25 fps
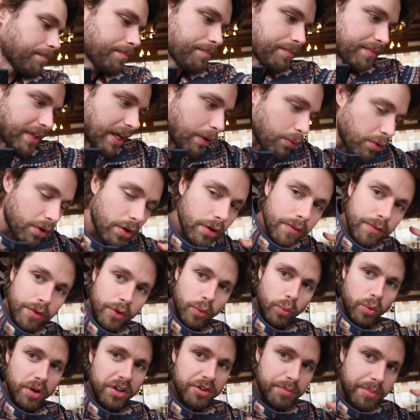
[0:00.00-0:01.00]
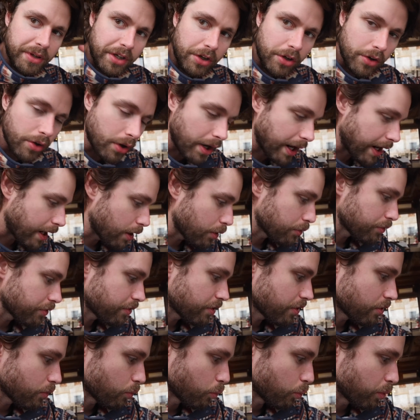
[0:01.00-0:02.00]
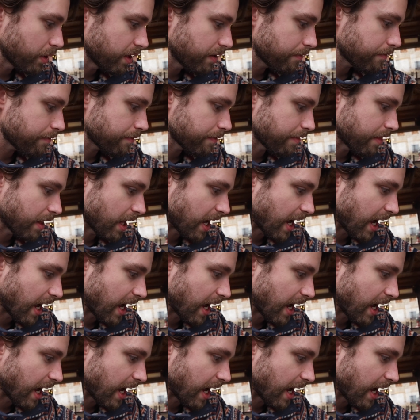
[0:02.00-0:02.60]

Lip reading: Now we're going for the ones been ground with the